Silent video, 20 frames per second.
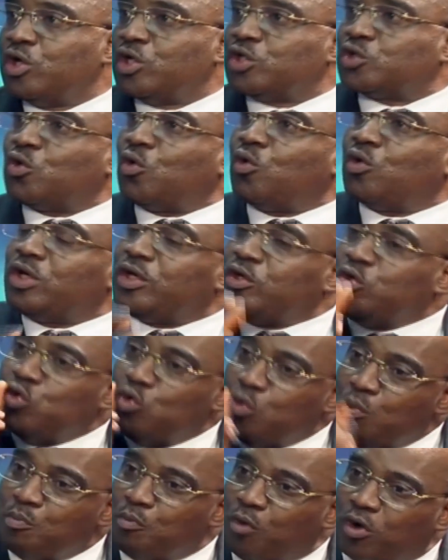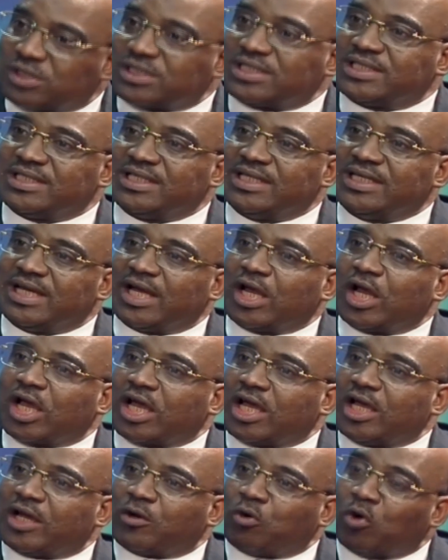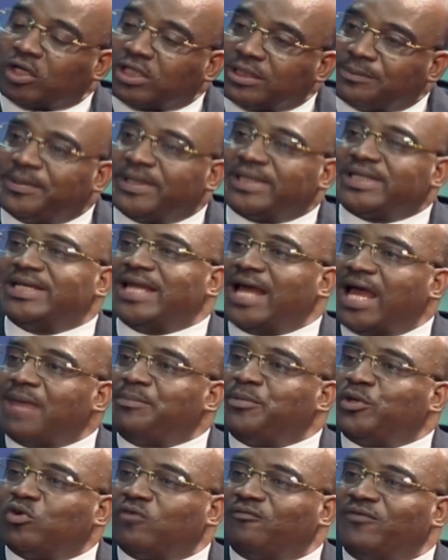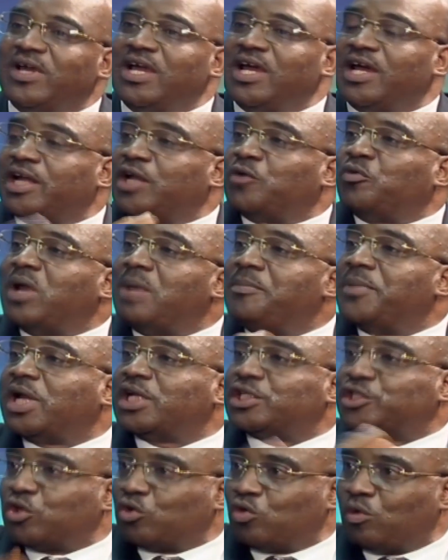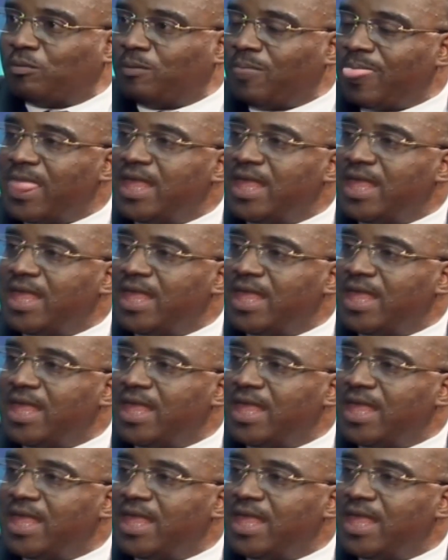So you must cultivate the habit of regular medical checkup.